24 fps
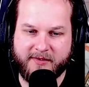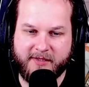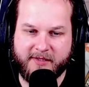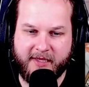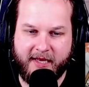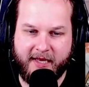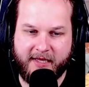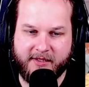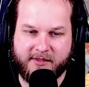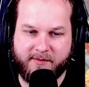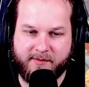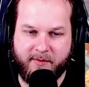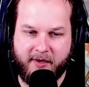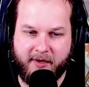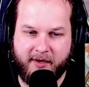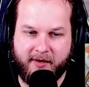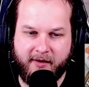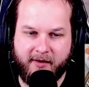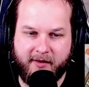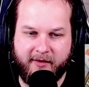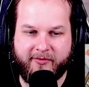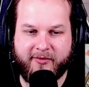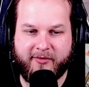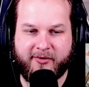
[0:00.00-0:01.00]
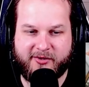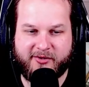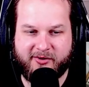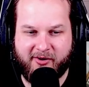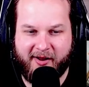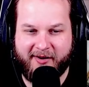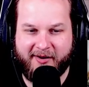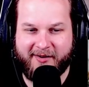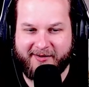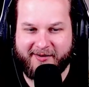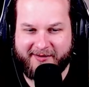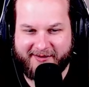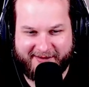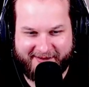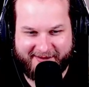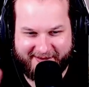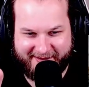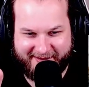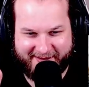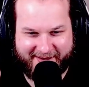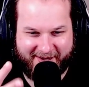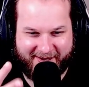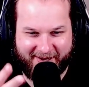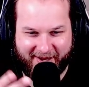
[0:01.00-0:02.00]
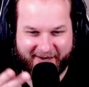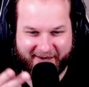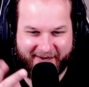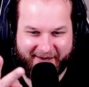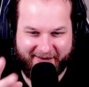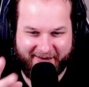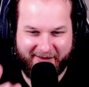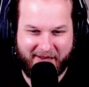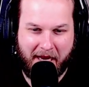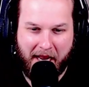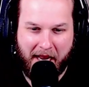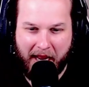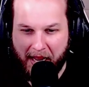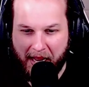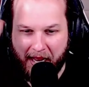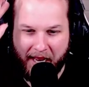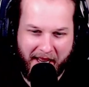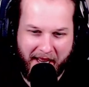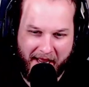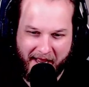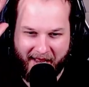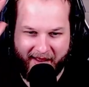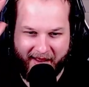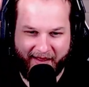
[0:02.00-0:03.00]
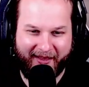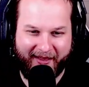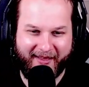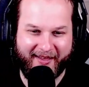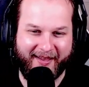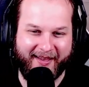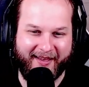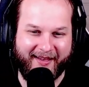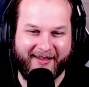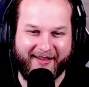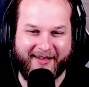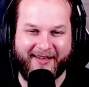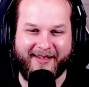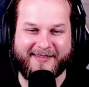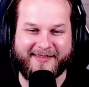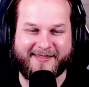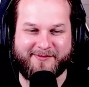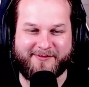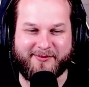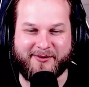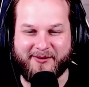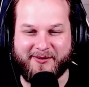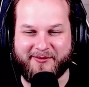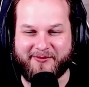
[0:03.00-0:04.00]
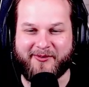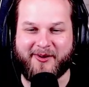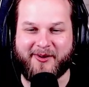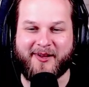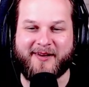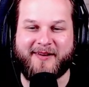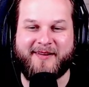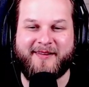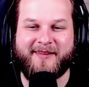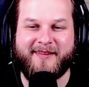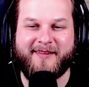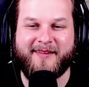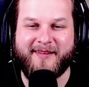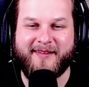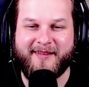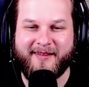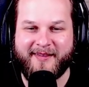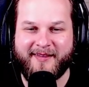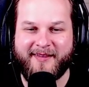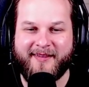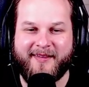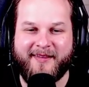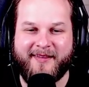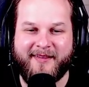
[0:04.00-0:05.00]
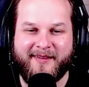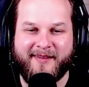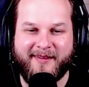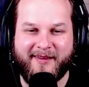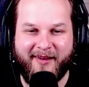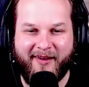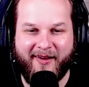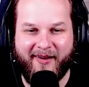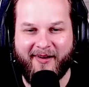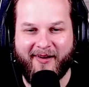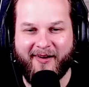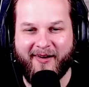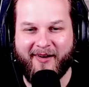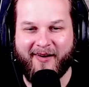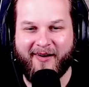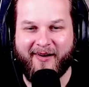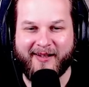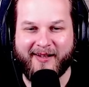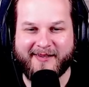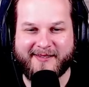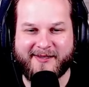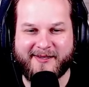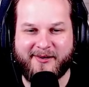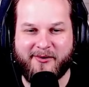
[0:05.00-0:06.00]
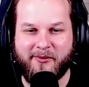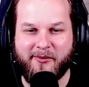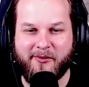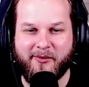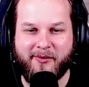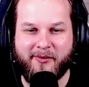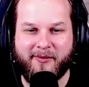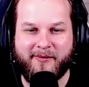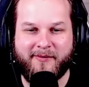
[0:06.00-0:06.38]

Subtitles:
against me. I love to try to cut it. I'm like, ah! That's pretty fun. Oh, that's cool.